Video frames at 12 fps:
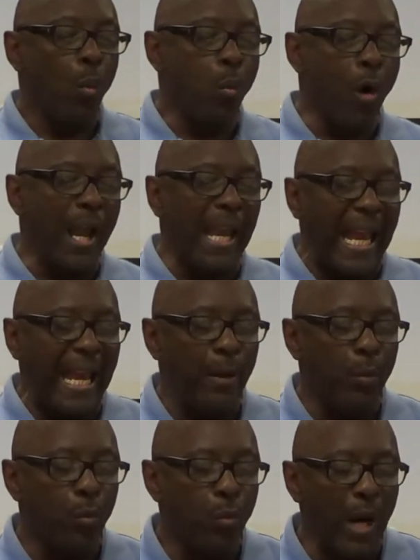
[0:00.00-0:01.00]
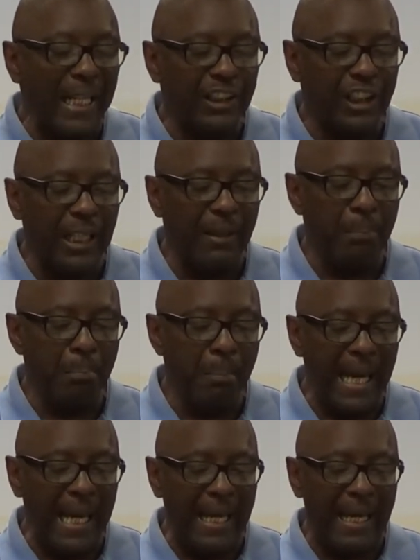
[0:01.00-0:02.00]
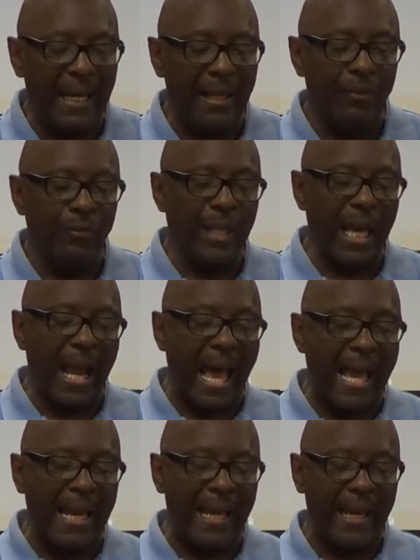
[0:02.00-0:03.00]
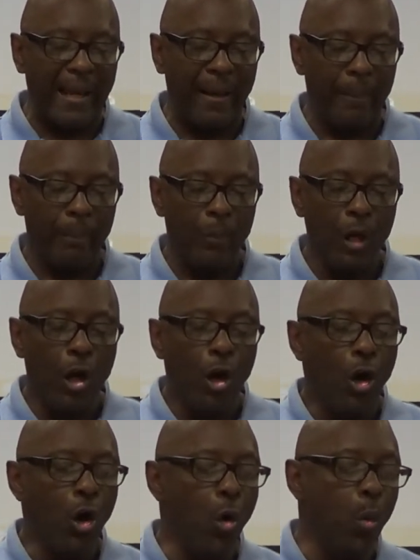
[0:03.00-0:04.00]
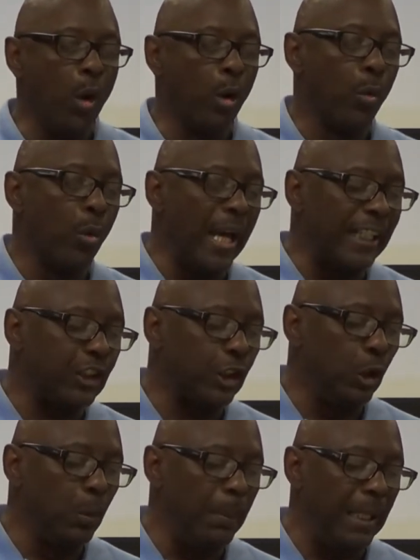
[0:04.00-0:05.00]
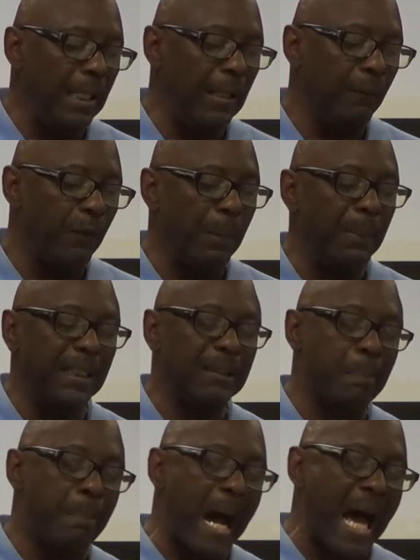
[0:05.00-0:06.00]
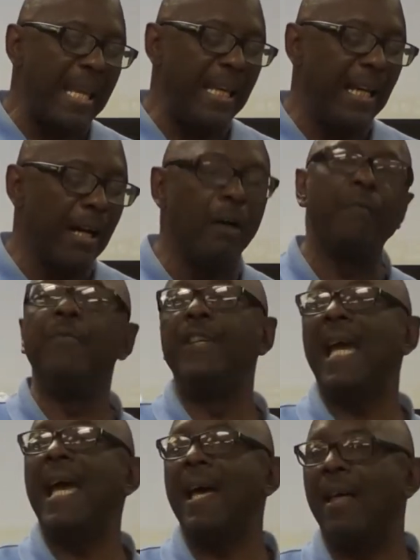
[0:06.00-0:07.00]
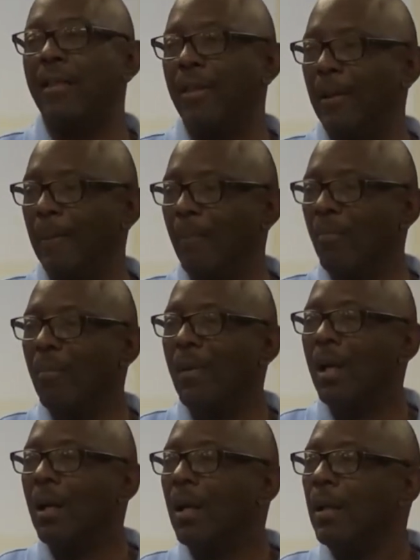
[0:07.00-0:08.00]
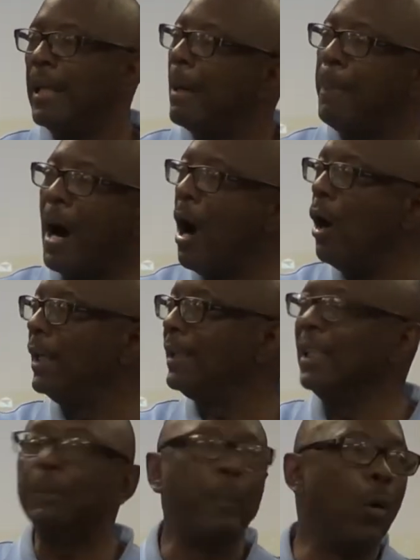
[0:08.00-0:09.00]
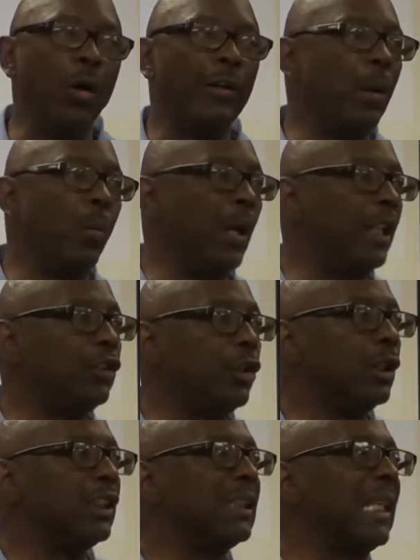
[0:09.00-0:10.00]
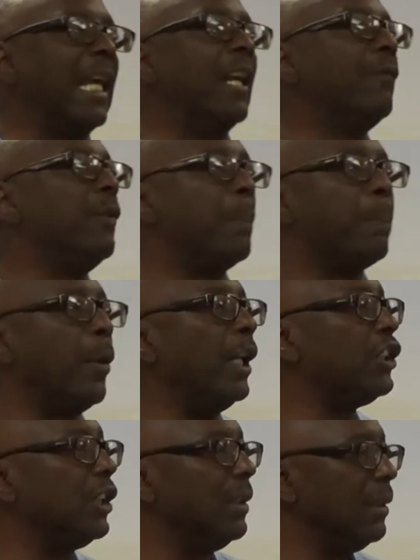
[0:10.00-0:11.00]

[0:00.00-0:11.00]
what a wretched man that I am. Who will rescue me from this body of death? Now, Paul at this point then went into a state of depression.